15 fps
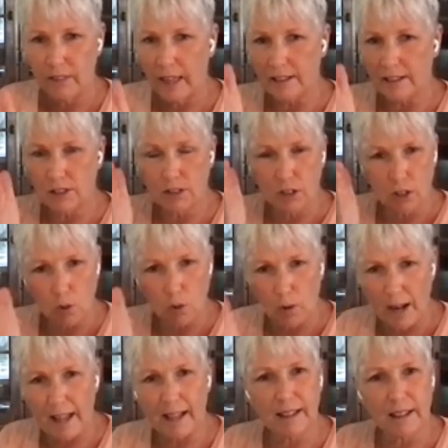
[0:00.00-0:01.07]
That's the
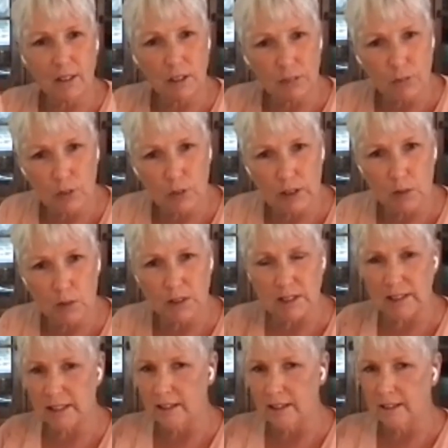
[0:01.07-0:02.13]
crack in the
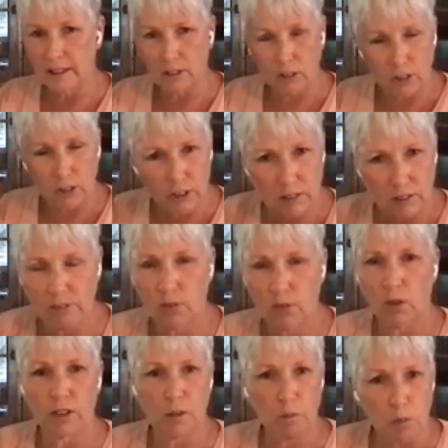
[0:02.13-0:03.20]
frequency that they're looking
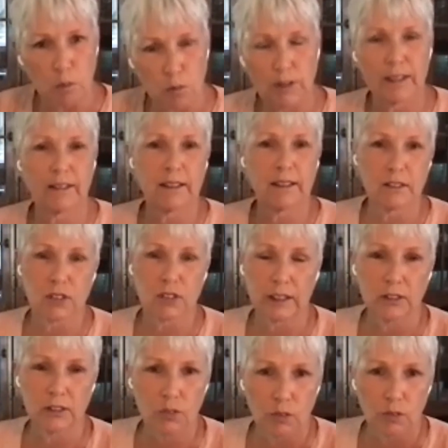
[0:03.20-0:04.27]
for to bring these
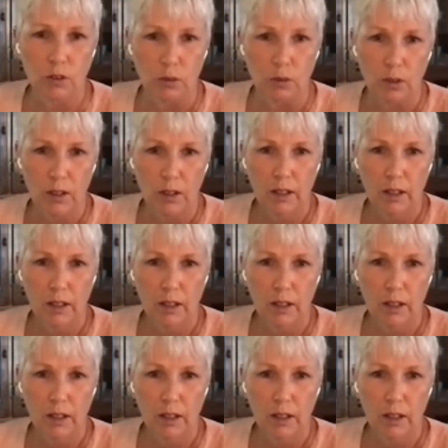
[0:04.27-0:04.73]
things through.